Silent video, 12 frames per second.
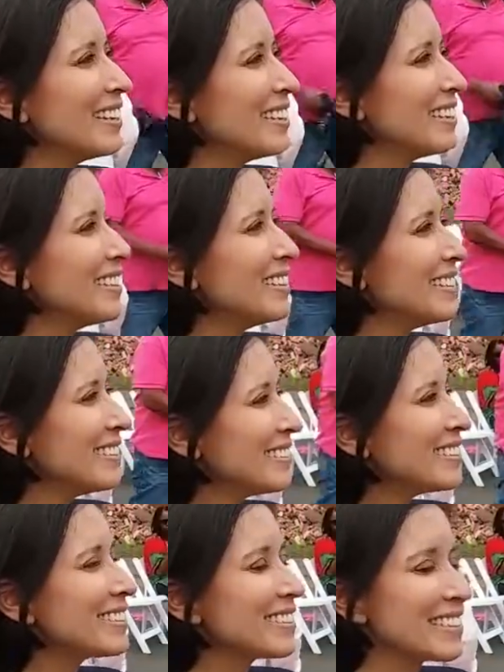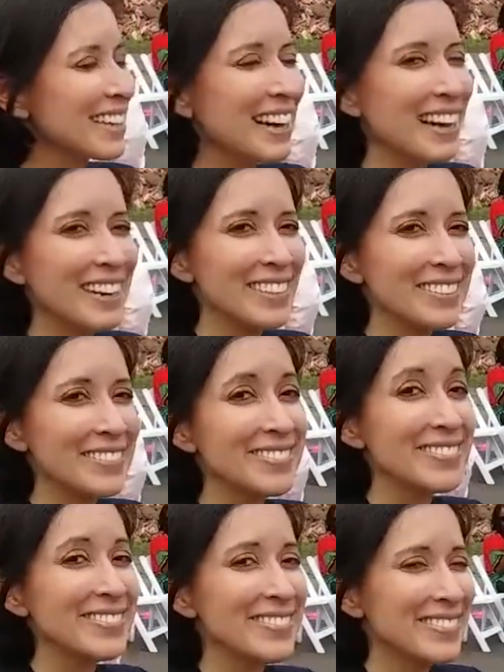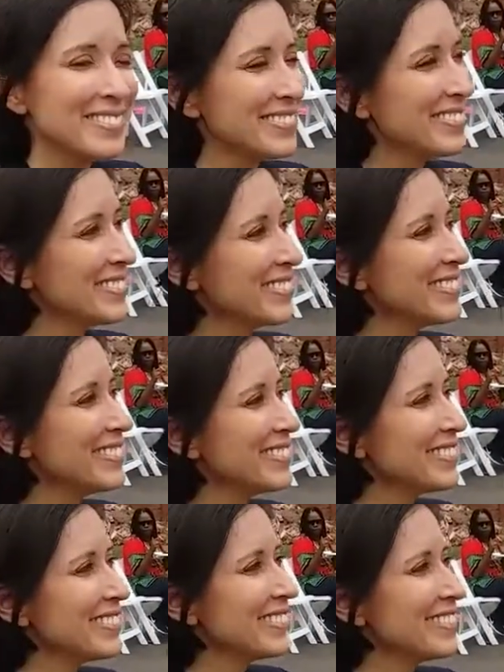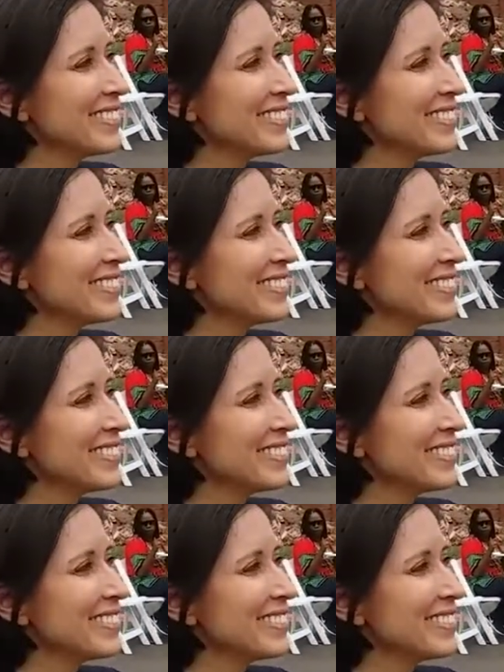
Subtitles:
(silent)